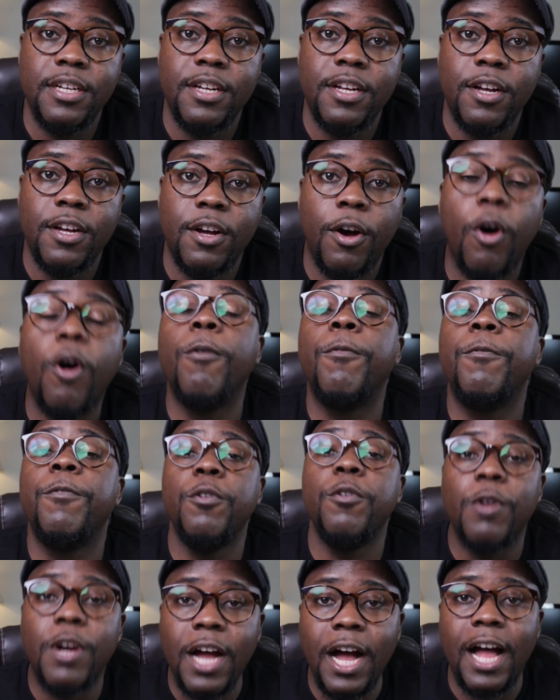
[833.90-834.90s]
of
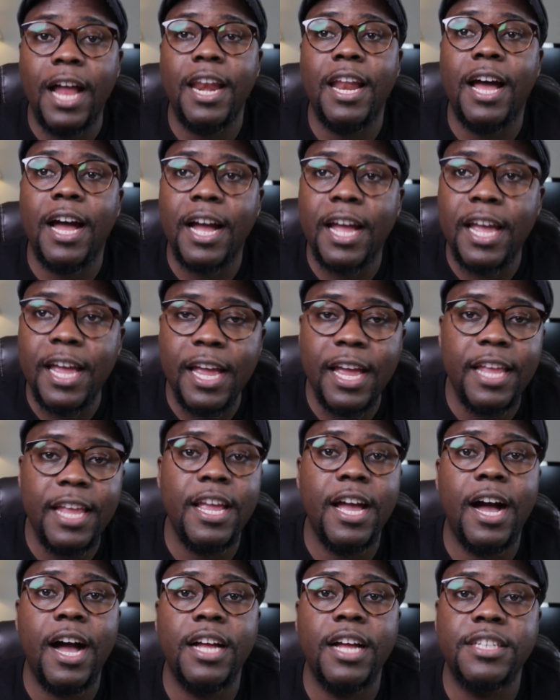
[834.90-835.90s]
Uganda,
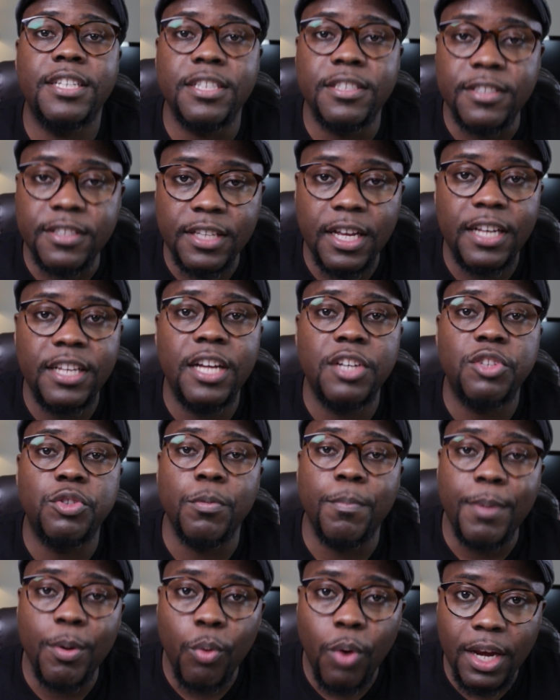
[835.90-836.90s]
Kenya, Tanzania to
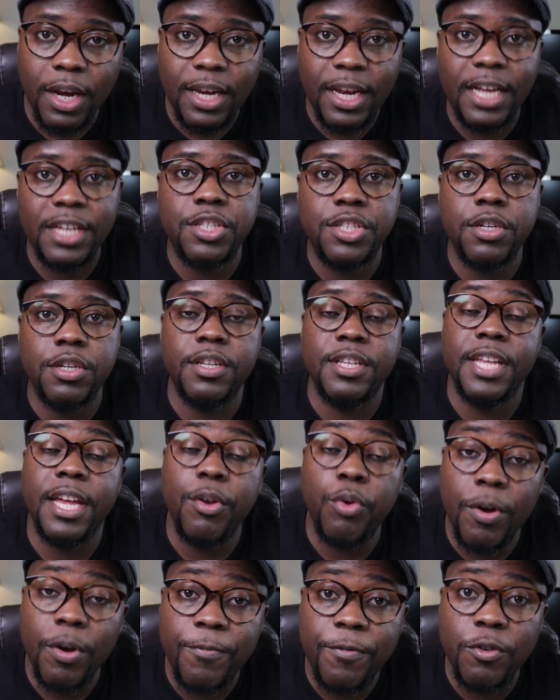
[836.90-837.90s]
be one nation. They
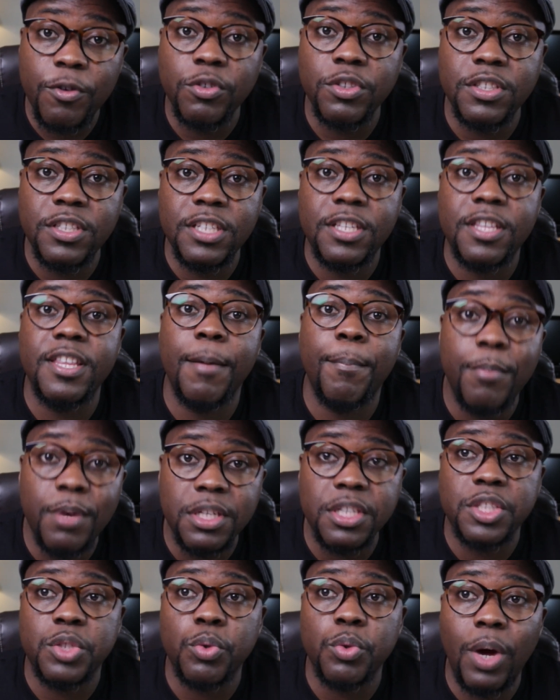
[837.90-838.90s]
refused it. The
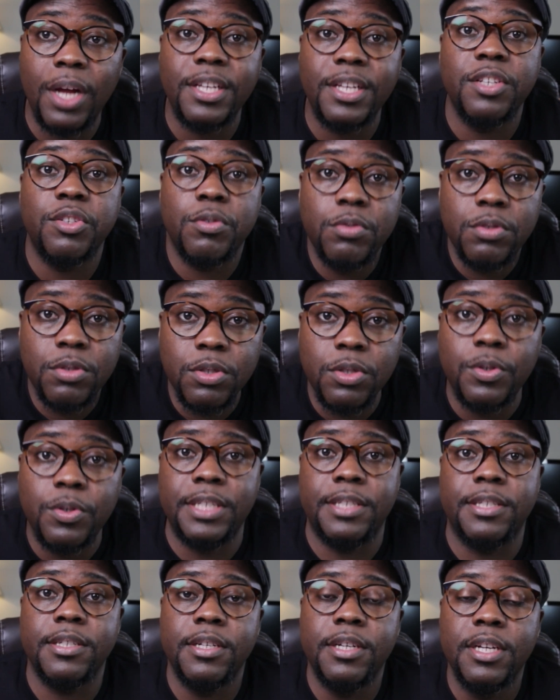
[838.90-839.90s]
British wanted to do
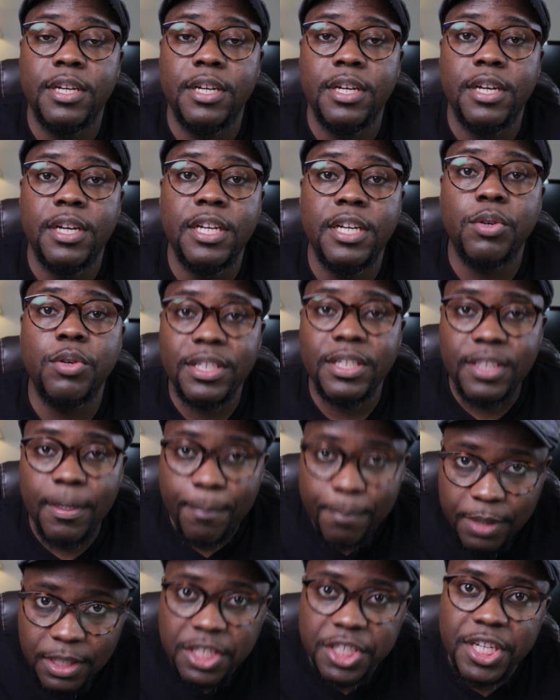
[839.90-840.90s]
it. It was a
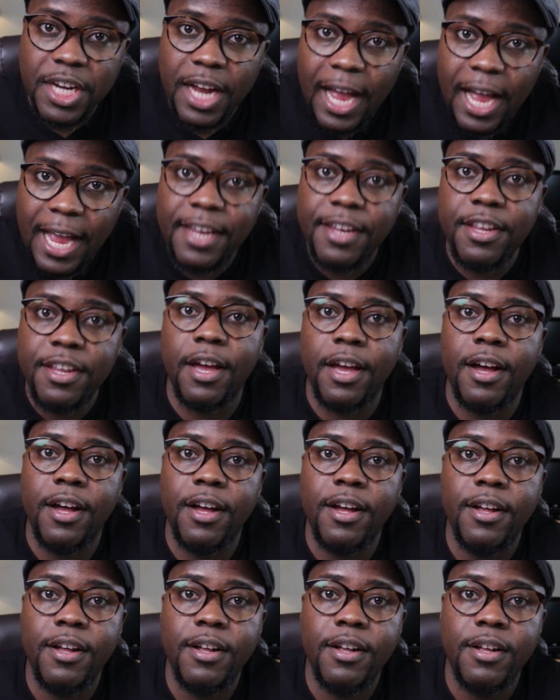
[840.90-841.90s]
British idea.
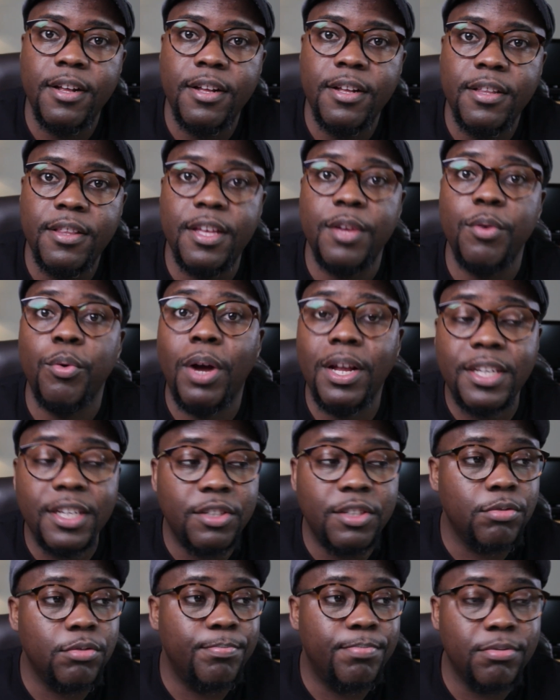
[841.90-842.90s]
They wanted
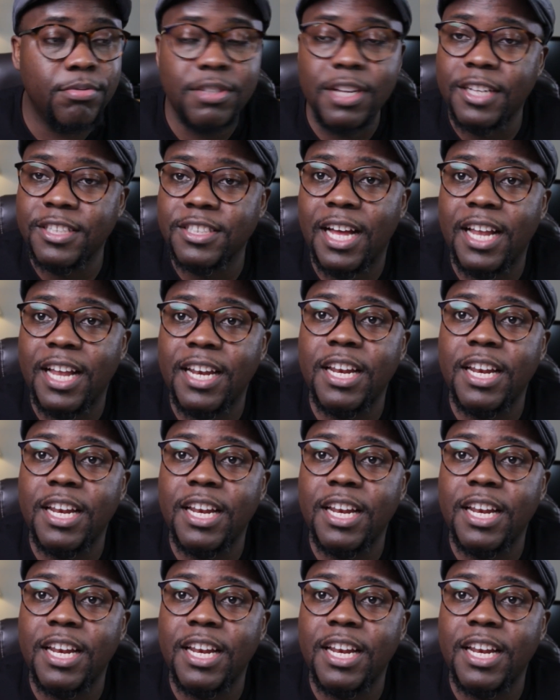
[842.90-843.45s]
to put us under